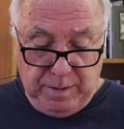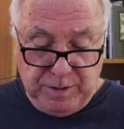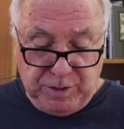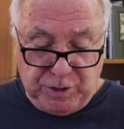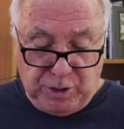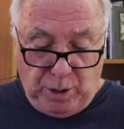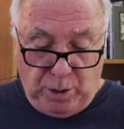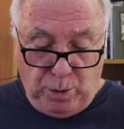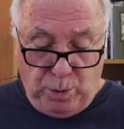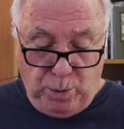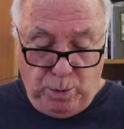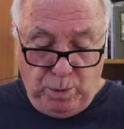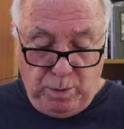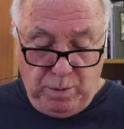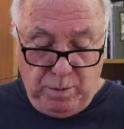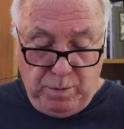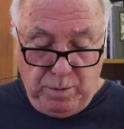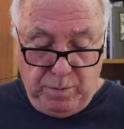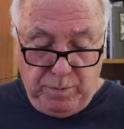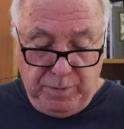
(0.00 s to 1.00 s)

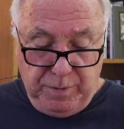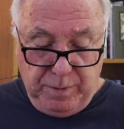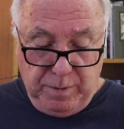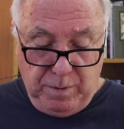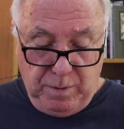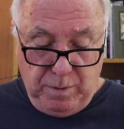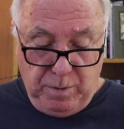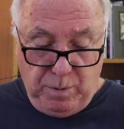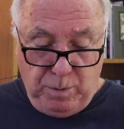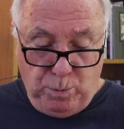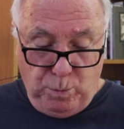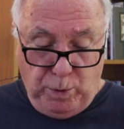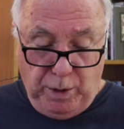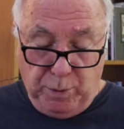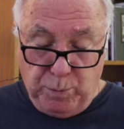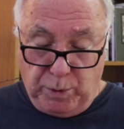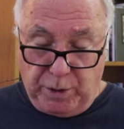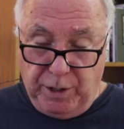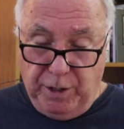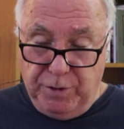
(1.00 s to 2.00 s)
So
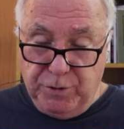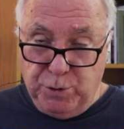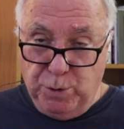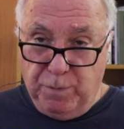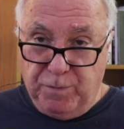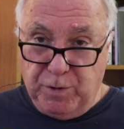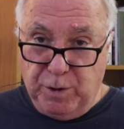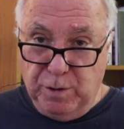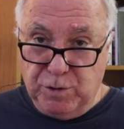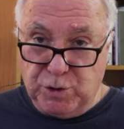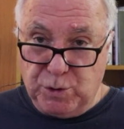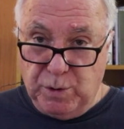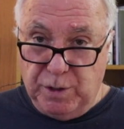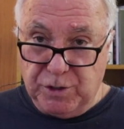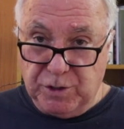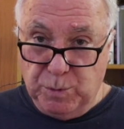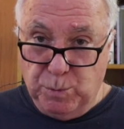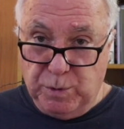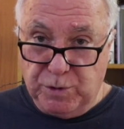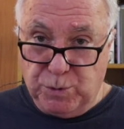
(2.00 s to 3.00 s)
when we're going to do
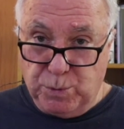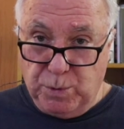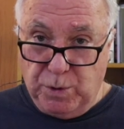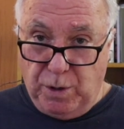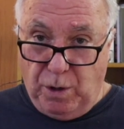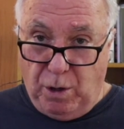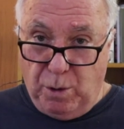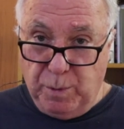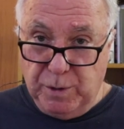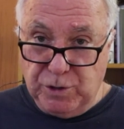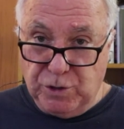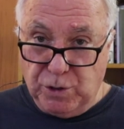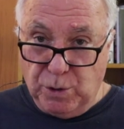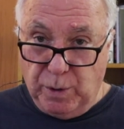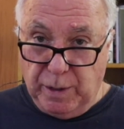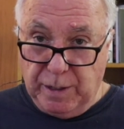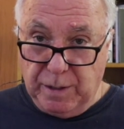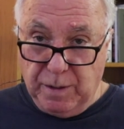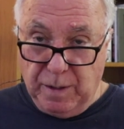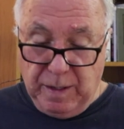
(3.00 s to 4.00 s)
futurism, which we're always
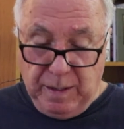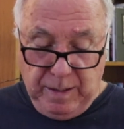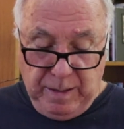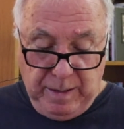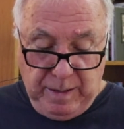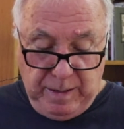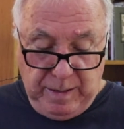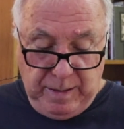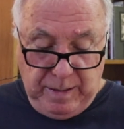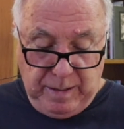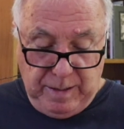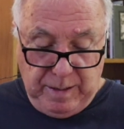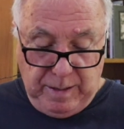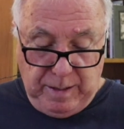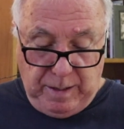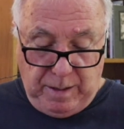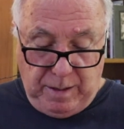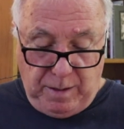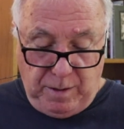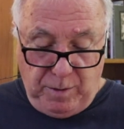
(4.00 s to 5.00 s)
doing,
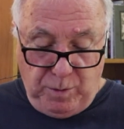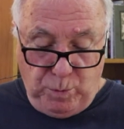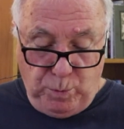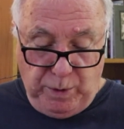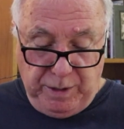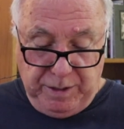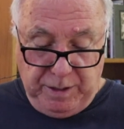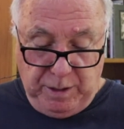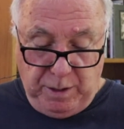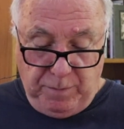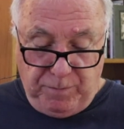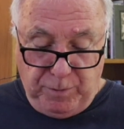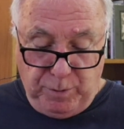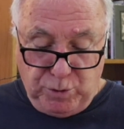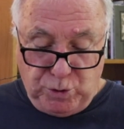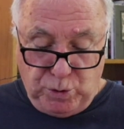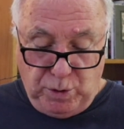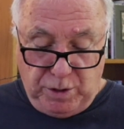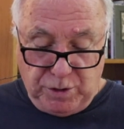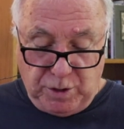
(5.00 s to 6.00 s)
we need a
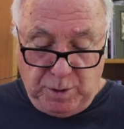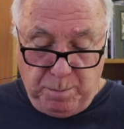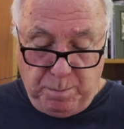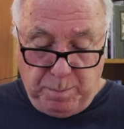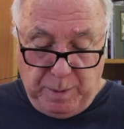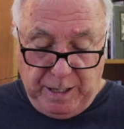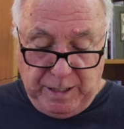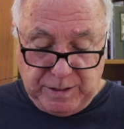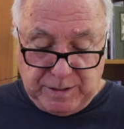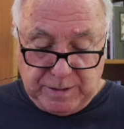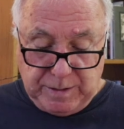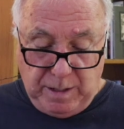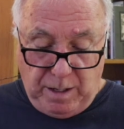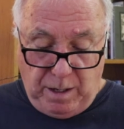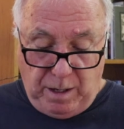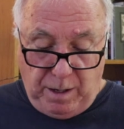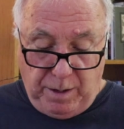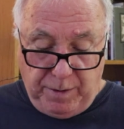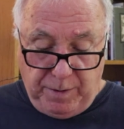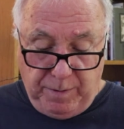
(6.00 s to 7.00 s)
futurism
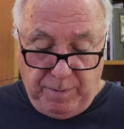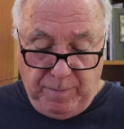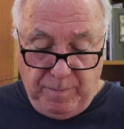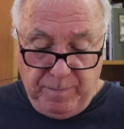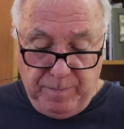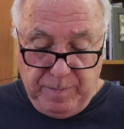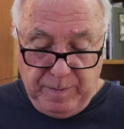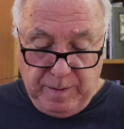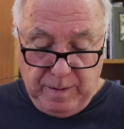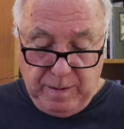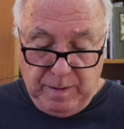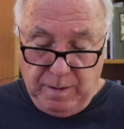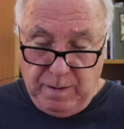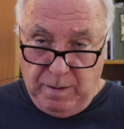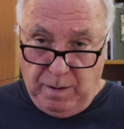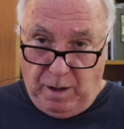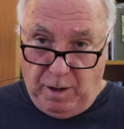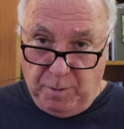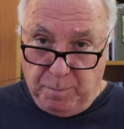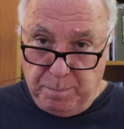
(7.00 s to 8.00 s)
based on
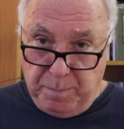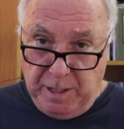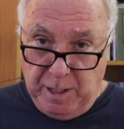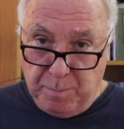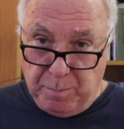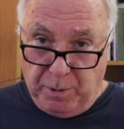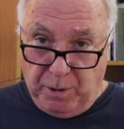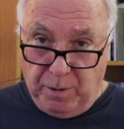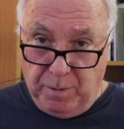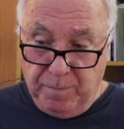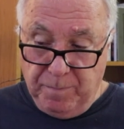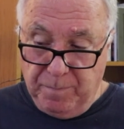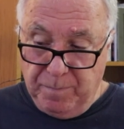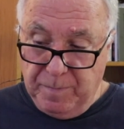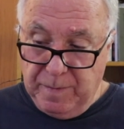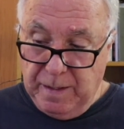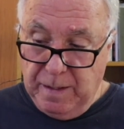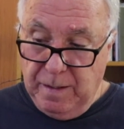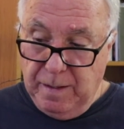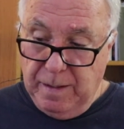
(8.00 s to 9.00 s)
people
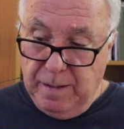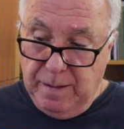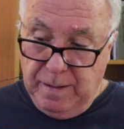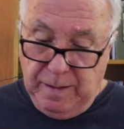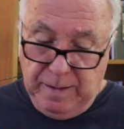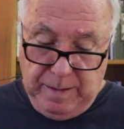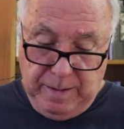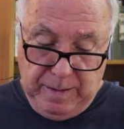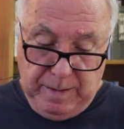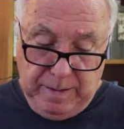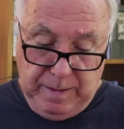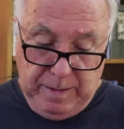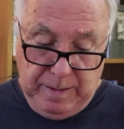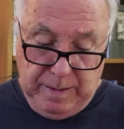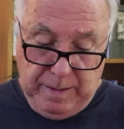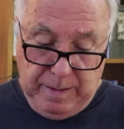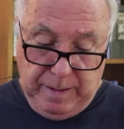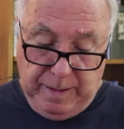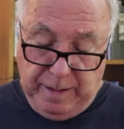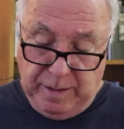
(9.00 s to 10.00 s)

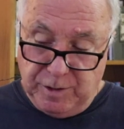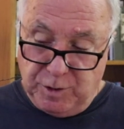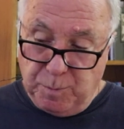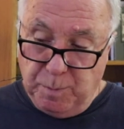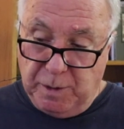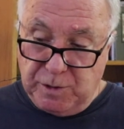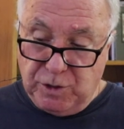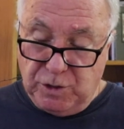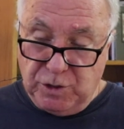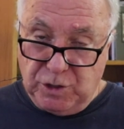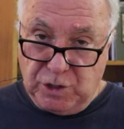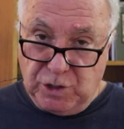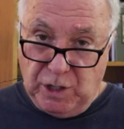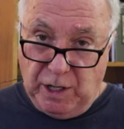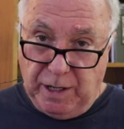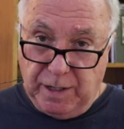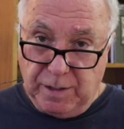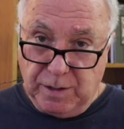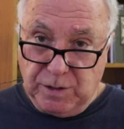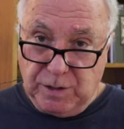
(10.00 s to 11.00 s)
as much as
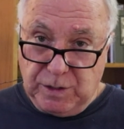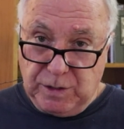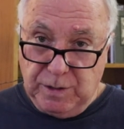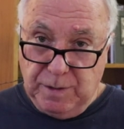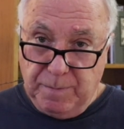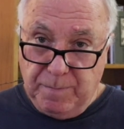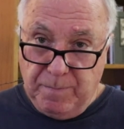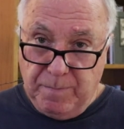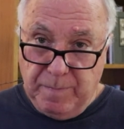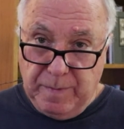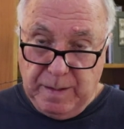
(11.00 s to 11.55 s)
things.